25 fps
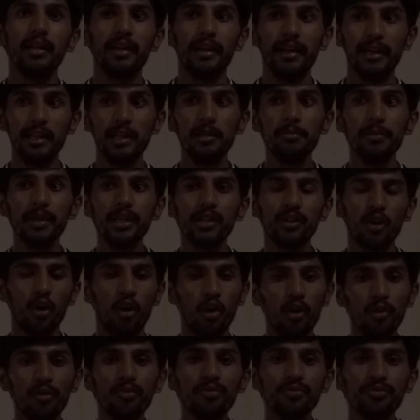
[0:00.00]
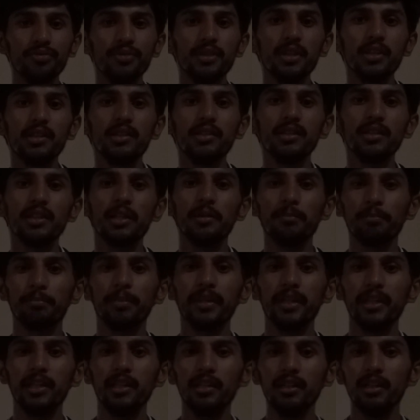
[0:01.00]
element of the
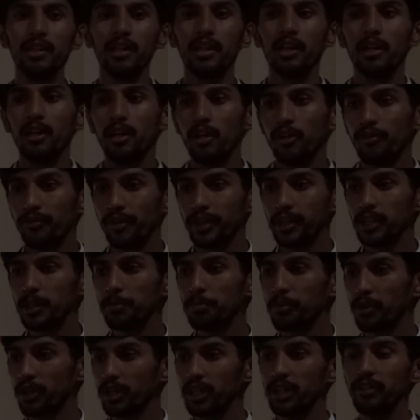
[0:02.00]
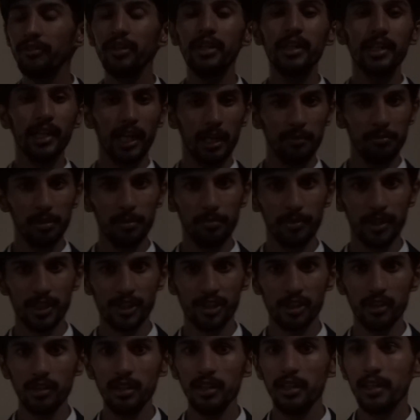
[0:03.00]
company where the productivity can be
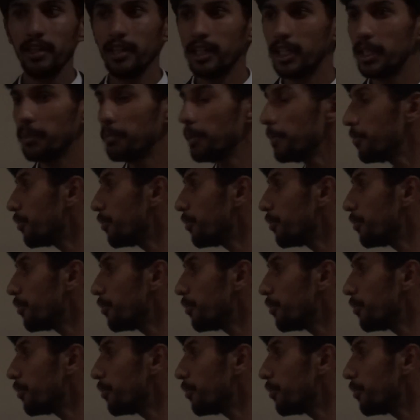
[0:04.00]
measured. Labor